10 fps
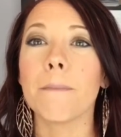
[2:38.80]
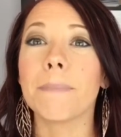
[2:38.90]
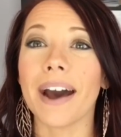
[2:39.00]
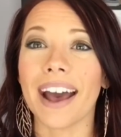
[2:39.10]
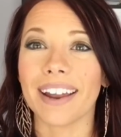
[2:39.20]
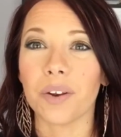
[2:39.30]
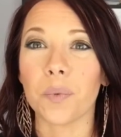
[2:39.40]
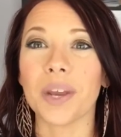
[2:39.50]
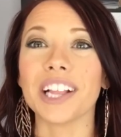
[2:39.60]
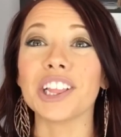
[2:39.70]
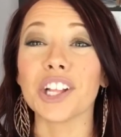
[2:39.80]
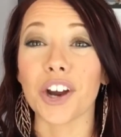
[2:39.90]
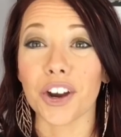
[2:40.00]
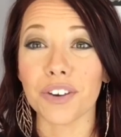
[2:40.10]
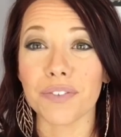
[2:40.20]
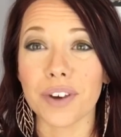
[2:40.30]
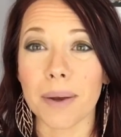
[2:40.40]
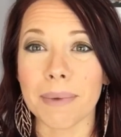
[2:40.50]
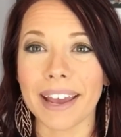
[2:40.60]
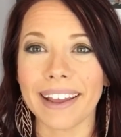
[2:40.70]
but we learn
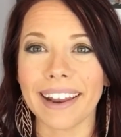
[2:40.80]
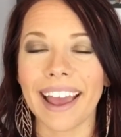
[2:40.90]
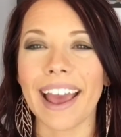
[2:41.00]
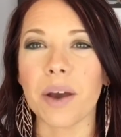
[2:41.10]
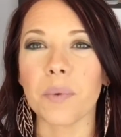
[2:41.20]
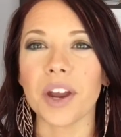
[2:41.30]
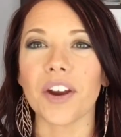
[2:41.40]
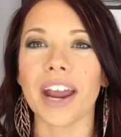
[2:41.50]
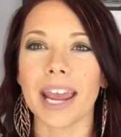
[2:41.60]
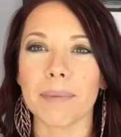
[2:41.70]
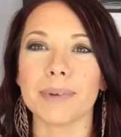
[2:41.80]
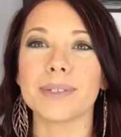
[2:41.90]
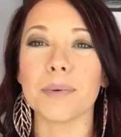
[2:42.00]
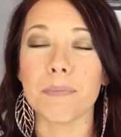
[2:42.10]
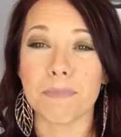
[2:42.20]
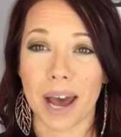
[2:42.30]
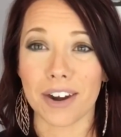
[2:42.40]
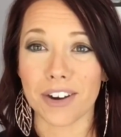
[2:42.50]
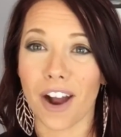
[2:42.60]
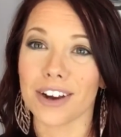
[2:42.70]
from it and we are able to
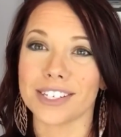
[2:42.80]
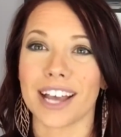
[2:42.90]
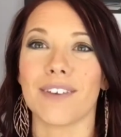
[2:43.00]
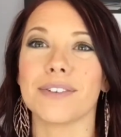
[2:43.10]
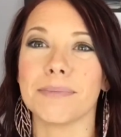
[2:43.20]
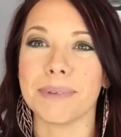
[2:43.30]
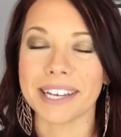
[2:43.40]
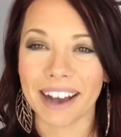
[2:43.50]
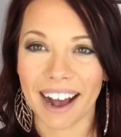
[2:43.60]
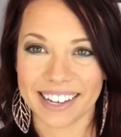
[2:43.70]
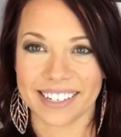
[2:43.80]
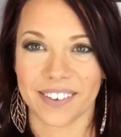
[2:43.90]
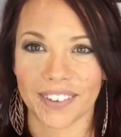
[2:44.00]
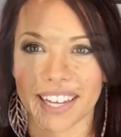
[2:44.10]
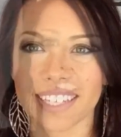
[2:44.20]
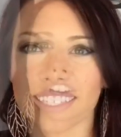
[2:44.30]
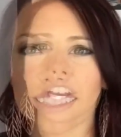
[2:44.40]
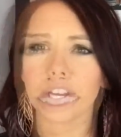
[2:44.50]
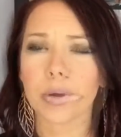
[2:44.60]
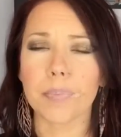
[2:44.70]
better ourselves because of it. Look
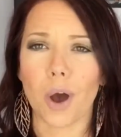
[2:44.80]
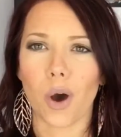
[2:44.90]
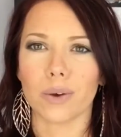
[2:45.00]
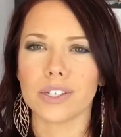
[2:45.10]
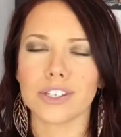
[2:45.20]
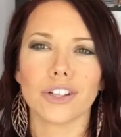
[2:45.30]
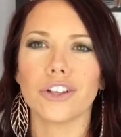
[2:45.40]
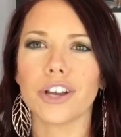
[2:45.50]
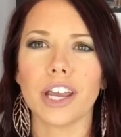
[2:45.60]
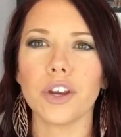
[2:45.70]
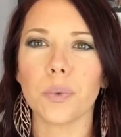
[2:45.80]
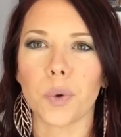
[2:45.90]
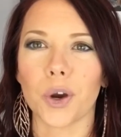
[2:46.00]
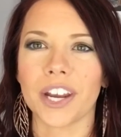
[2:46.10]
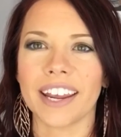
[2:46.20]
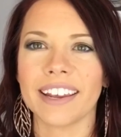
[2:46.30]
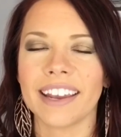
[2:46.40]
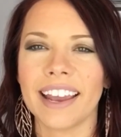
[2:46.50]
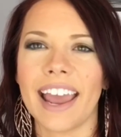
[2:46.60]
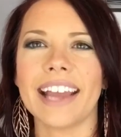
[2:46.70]
at your post, look at your wording,
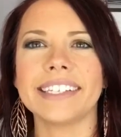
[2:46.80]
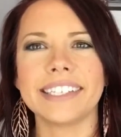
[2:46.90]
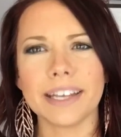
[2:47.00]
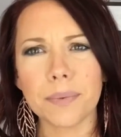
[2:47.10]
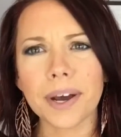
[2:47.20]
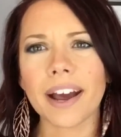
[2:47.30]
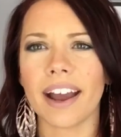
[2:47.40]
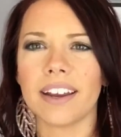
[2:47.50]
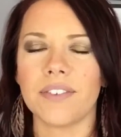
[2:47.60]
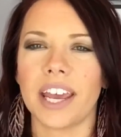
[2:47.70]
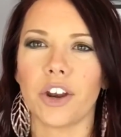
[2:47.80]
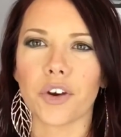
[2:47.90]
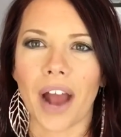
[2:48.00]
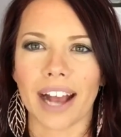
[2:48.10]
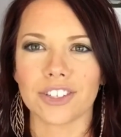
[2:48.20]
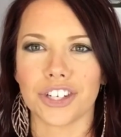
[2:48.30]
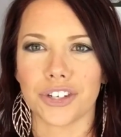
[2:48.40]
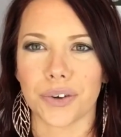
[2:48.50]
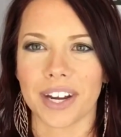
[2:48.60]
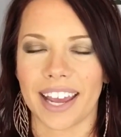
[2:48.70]
and see what kind of
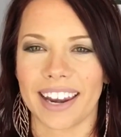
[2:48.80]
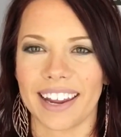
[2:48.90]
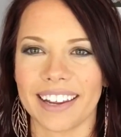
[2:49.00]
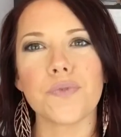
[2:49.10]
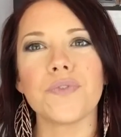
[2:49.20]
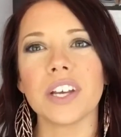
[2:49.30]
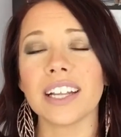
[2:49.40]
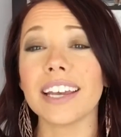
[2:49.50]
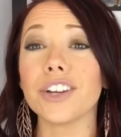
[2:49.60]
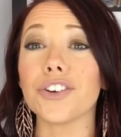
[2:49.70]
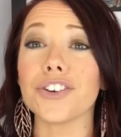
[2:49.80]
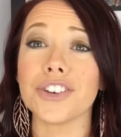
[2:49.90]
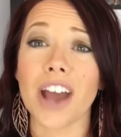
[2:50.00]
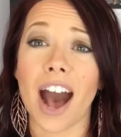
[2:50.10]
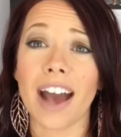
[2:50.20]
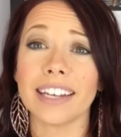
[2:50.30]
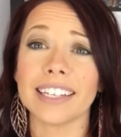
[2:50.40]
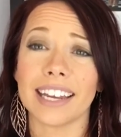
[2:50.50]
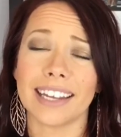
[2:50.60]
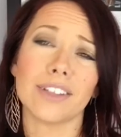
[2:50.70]
interaction you're getting. If you feel like you're not
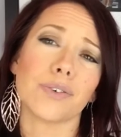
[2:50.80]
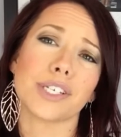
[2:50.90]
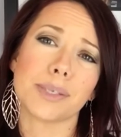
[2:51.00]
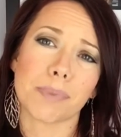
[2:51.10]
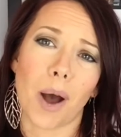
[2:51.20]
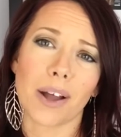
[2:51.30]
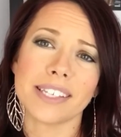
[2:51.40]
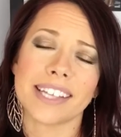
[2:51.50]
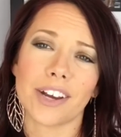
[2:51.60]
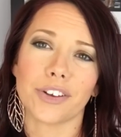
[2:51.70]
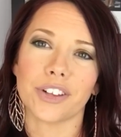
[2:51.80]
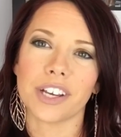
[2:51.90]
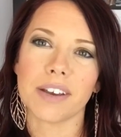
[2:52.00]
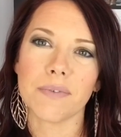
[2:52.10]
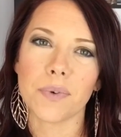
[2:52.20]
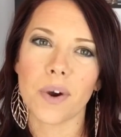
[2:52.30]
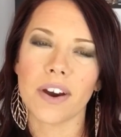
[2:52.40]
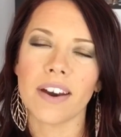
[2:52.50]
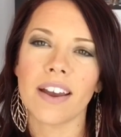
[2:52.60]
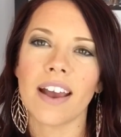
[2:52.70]
getting the response that you're looking
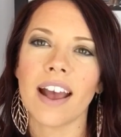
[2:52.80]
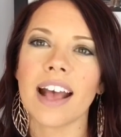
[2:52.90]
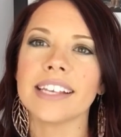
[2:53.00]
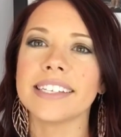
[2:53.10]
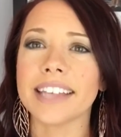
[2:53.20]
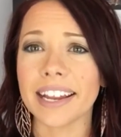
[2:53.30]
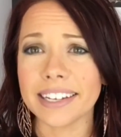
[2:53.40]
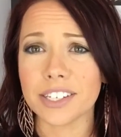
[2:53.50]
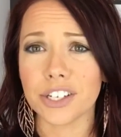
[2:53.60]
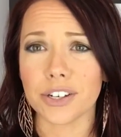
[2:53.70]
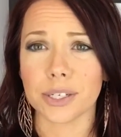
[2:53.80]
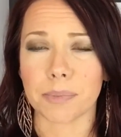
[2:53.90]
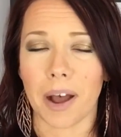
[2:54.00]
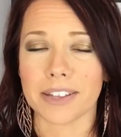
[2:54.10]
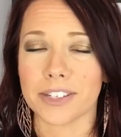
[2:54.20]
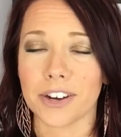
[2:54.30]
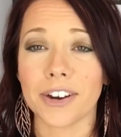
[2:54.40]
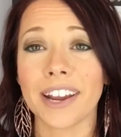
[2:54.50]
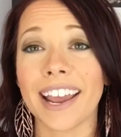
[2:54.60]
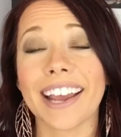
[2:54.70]
for, send it to your
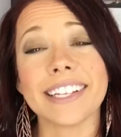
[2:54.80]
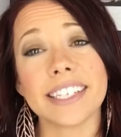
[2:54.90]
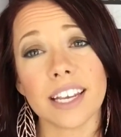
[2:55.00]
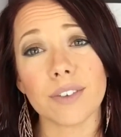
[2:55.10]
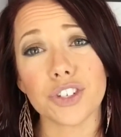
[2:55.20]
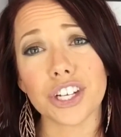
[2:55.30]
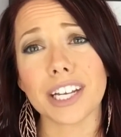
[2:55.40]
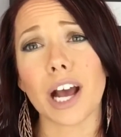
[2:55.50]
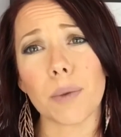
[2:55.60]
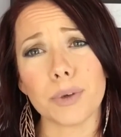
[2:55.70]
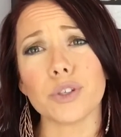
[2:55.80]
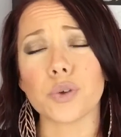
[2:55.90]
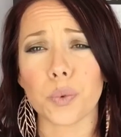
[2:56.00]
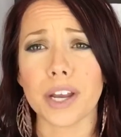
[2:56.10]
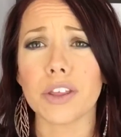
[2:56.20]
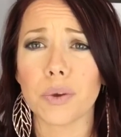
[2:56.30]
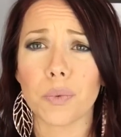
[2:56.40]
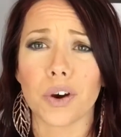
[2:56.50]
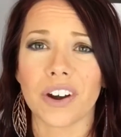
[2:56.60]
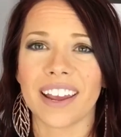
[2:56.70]
sponsor and see if she can help you tweak the
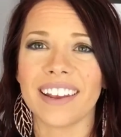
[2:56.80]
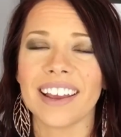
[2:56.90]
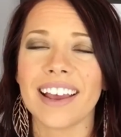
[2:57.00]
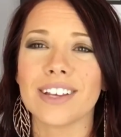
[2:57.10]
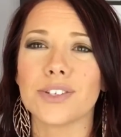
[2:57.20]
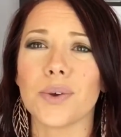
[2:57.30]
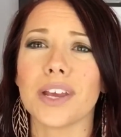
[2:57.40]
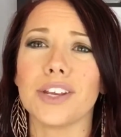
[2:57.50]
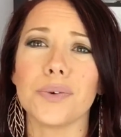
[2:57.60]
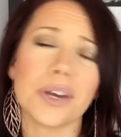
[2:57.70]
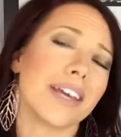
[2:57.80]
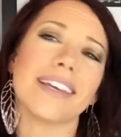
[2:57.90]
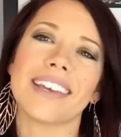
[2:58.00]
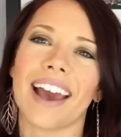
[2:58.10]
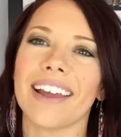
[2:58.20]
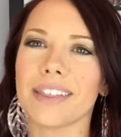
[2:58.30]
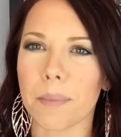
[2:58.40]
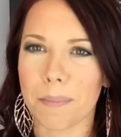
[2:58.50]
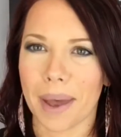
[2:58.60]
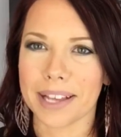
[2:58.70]
wording so that you can get the
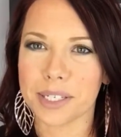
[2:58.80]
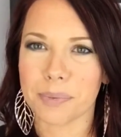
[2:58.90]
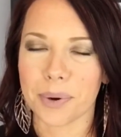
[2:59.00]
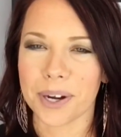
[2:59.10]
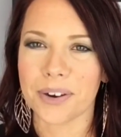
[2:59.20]
best point